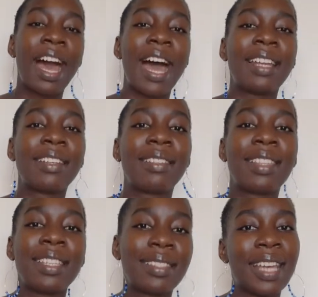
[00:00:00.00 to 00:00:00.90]
And
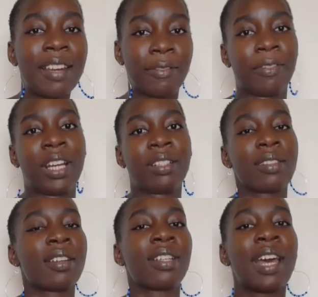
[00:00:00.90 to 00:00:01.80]
these 10
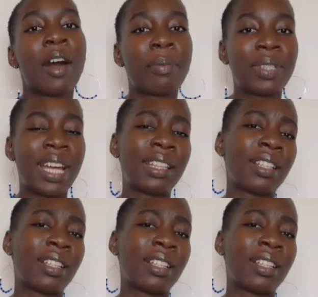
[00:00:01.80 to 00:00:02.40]
friends are gonna help Ted.